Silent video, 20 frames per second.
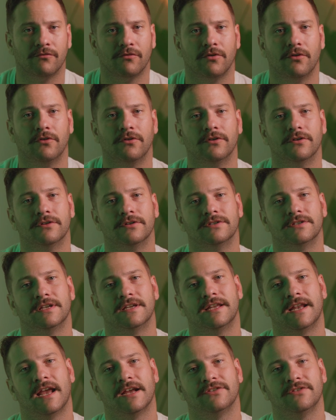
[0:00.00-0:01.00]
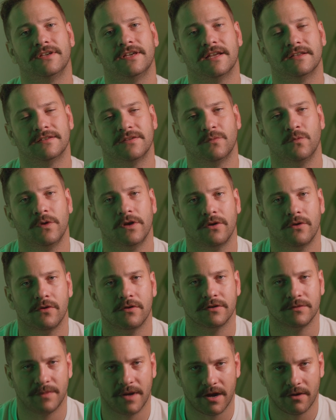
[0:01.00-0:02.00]
rollers and actually get some wheel
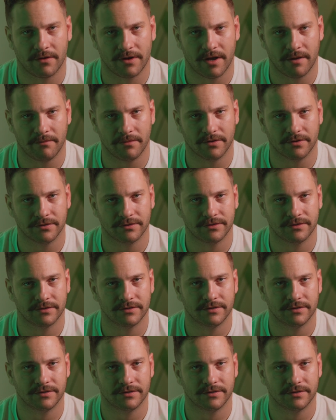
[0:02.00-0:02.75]
horsepower numbers.